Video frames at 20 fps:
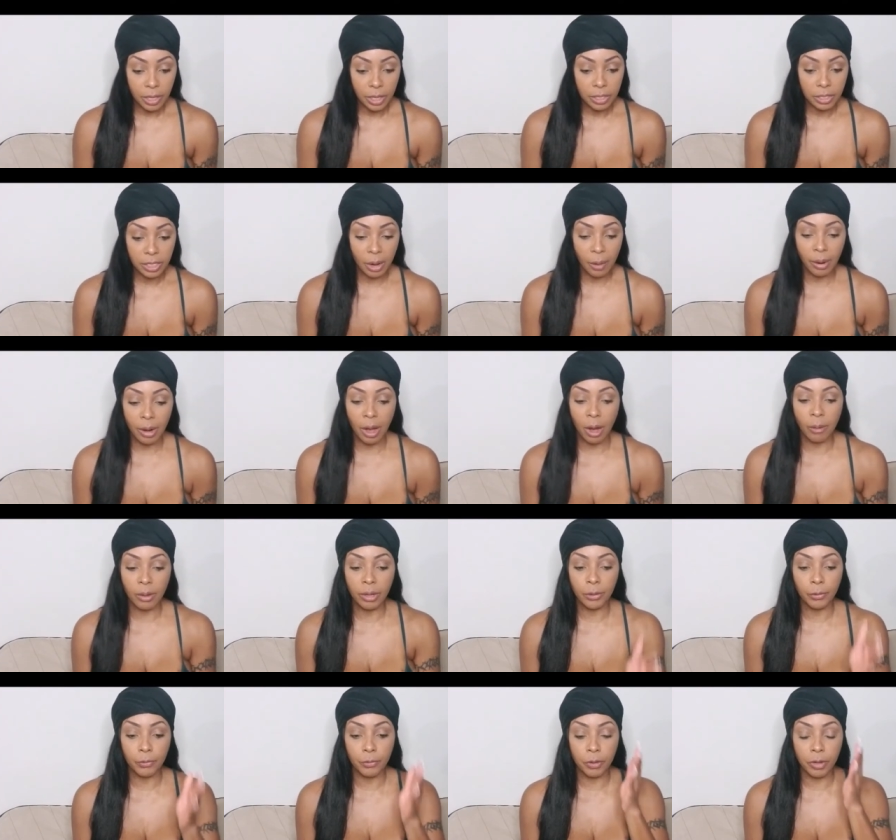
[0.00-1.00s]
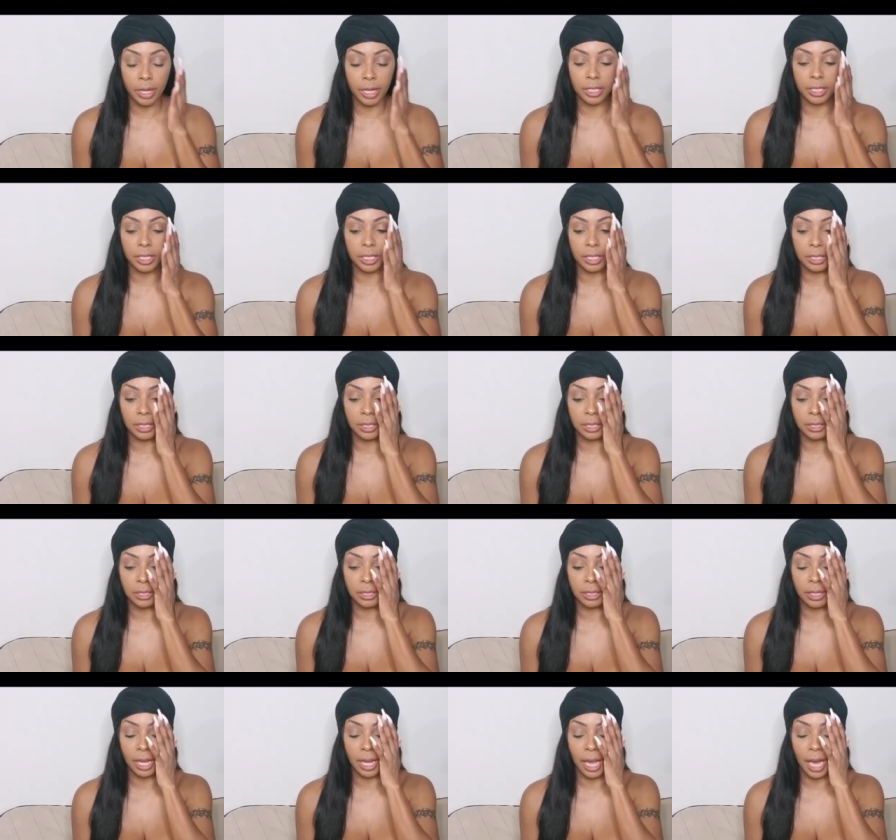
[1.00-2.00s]
so I would always feel like this,
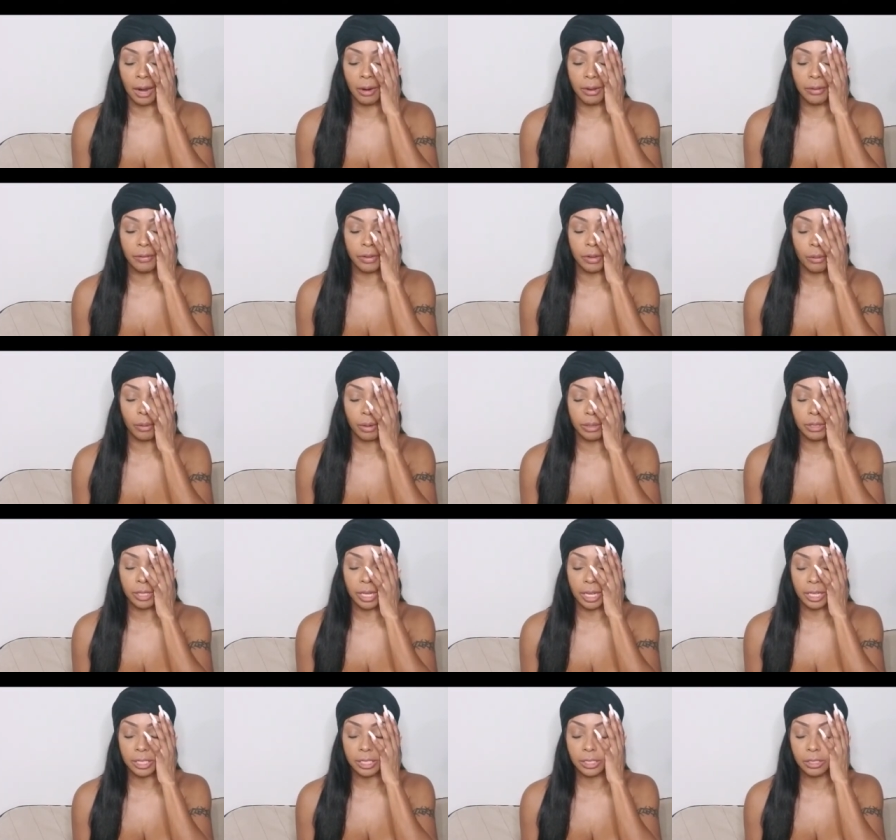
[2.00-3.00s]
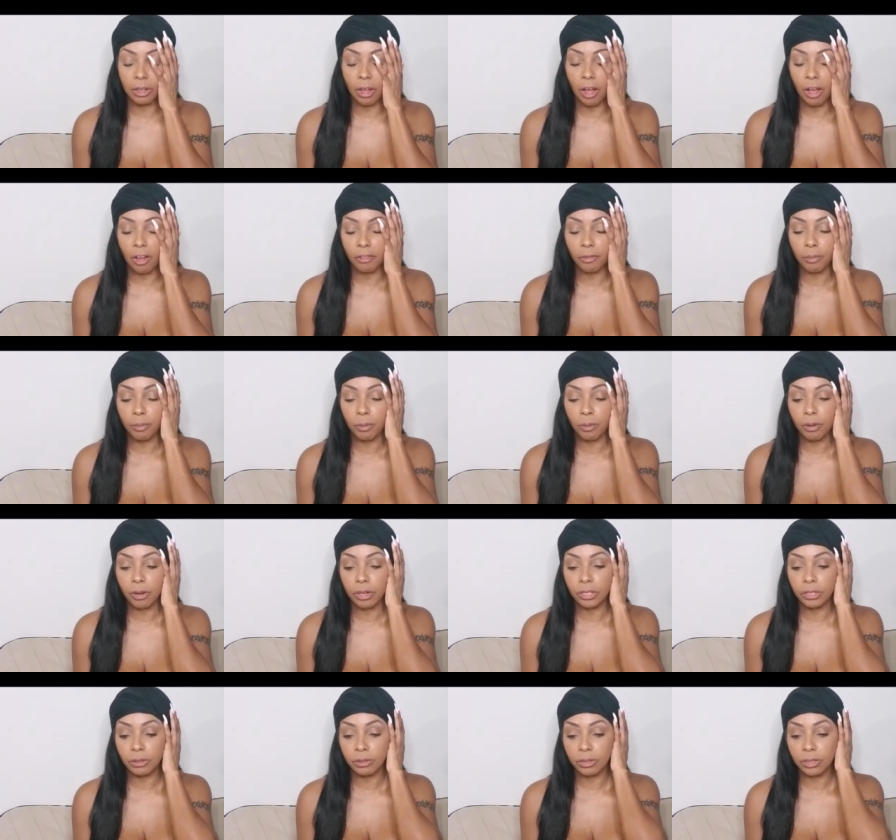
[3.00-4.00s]
like, I don't even know what it was like a soft
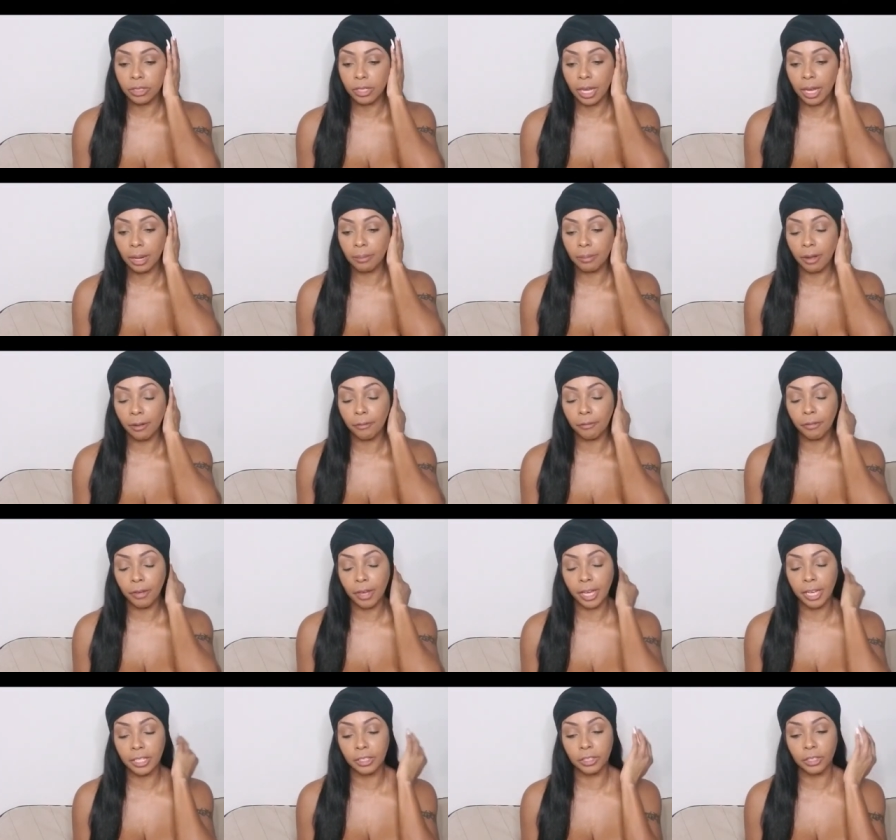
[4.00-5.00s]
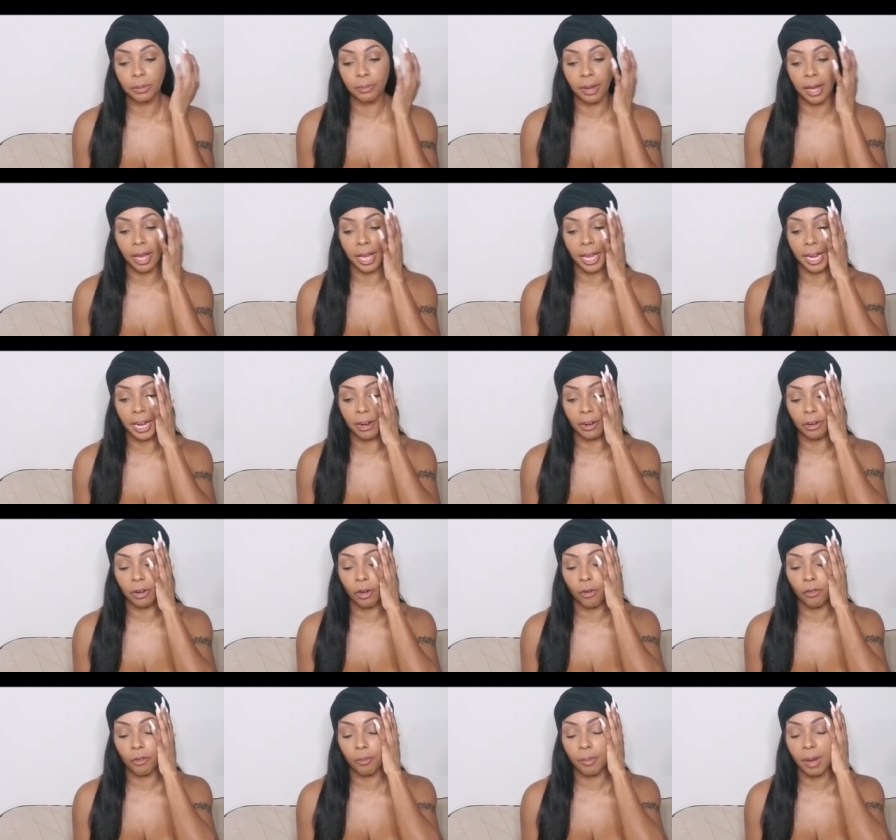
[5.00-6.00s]
brush on the side of my face to my hair and
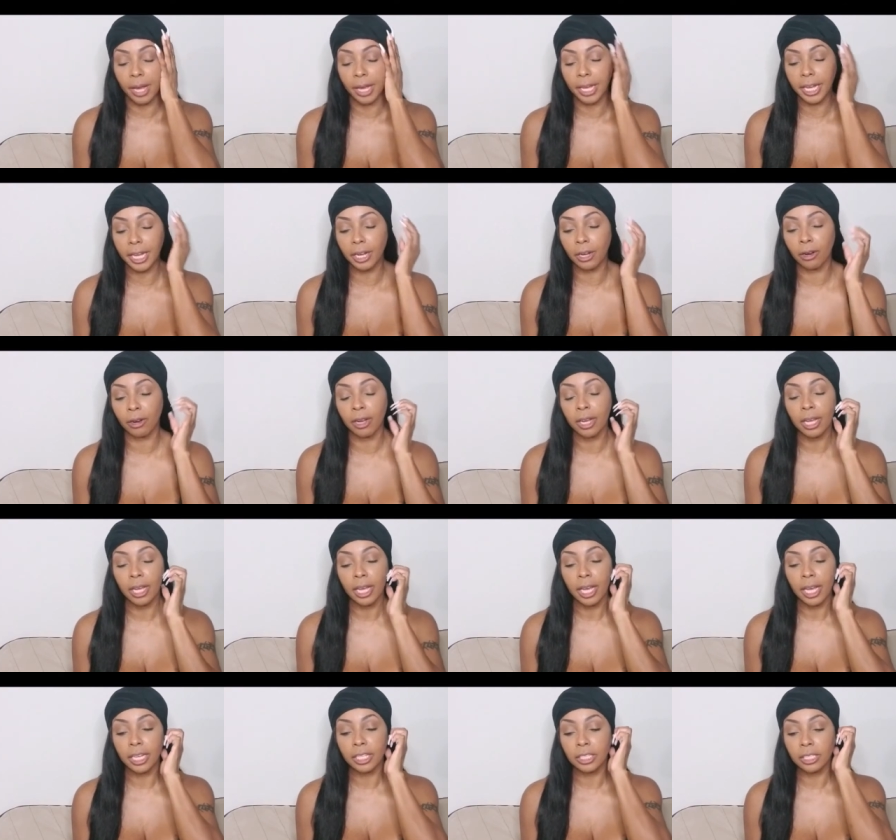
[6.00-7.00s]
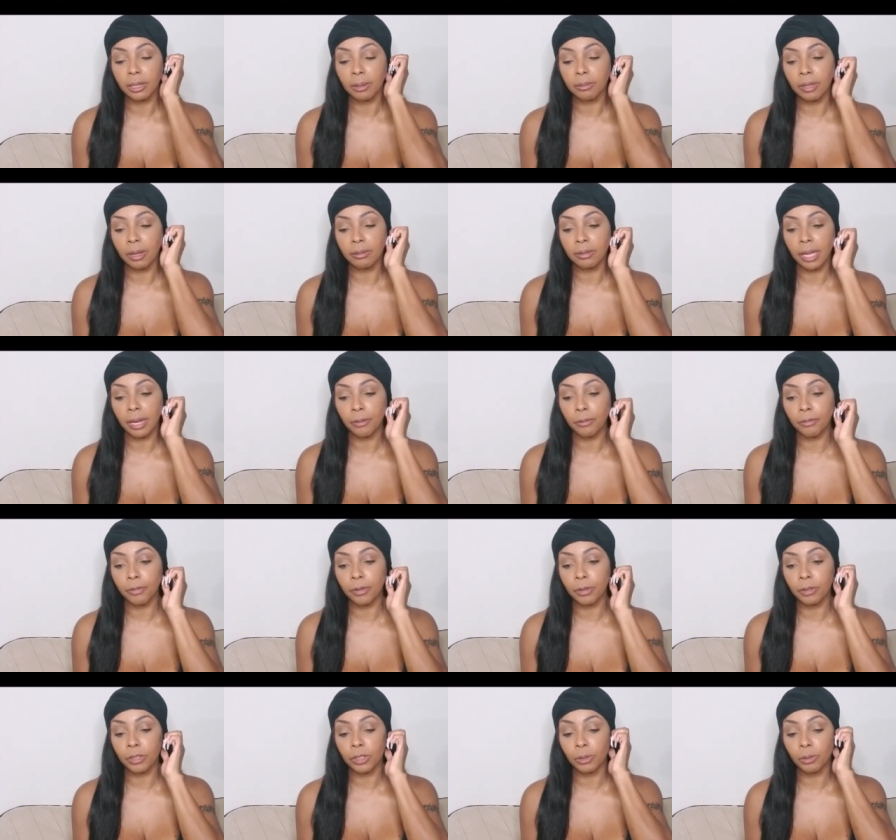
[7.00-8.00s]
over my ear. And sometimes I'd
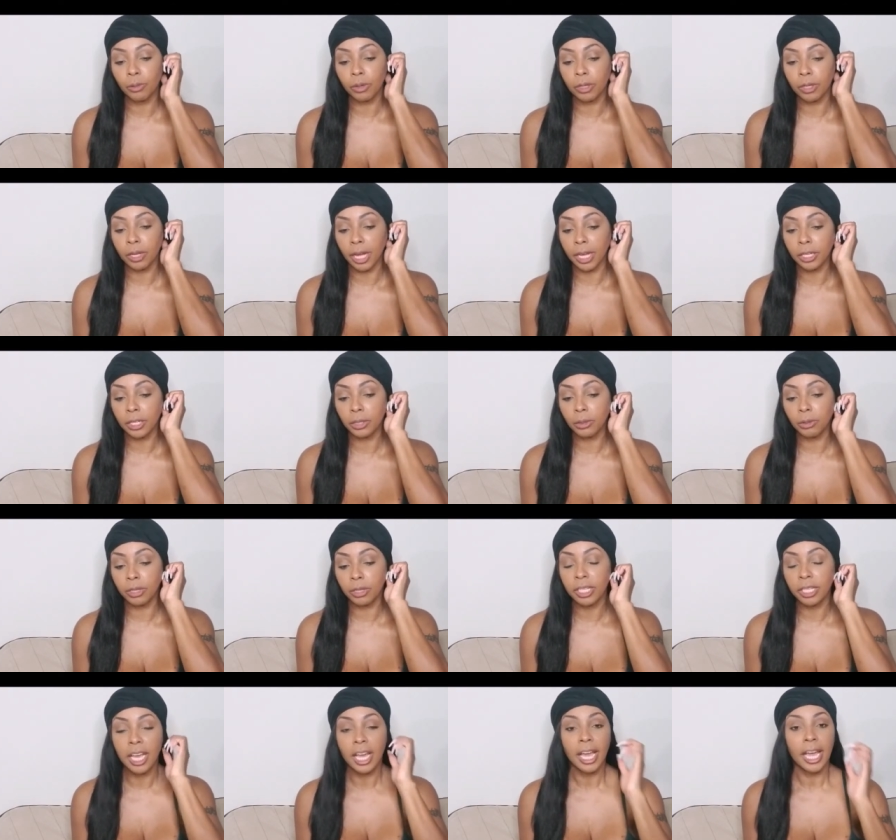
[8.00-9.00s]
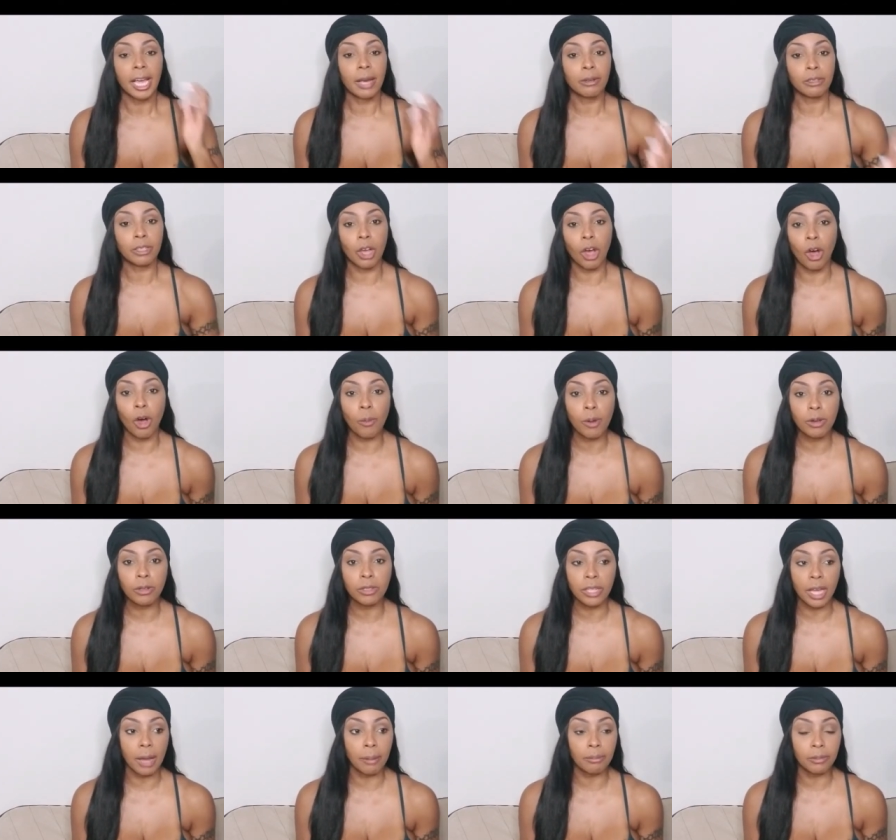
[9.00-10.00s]
feel someone like doing it. It was
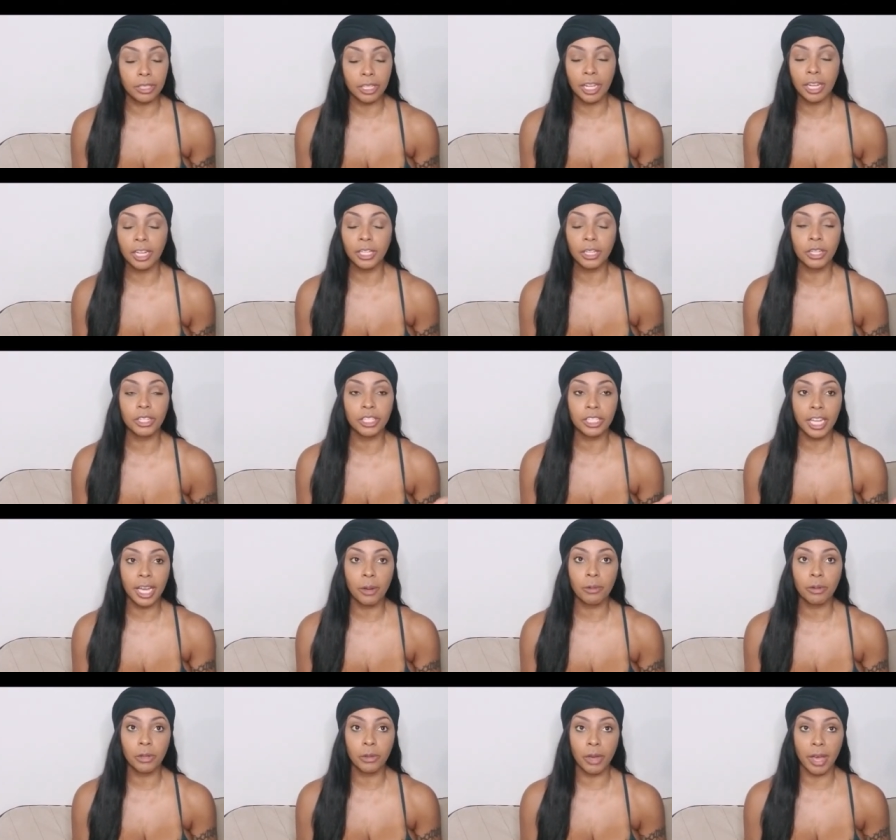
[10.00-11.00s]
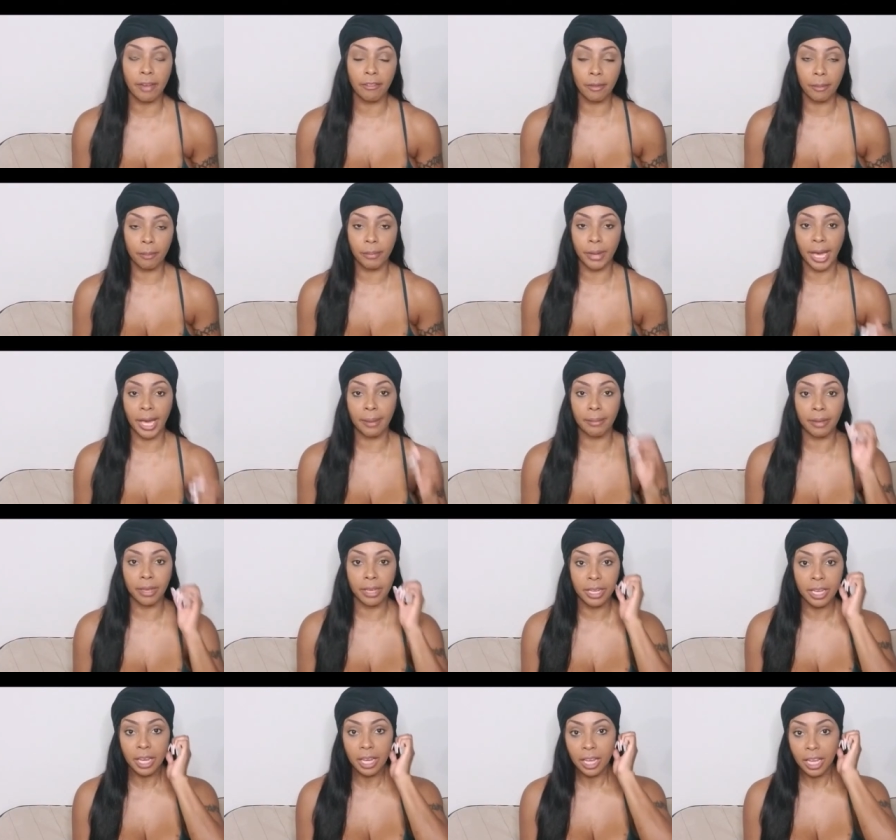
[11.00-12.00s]
almost, I'm telling you, it's like when you have a baby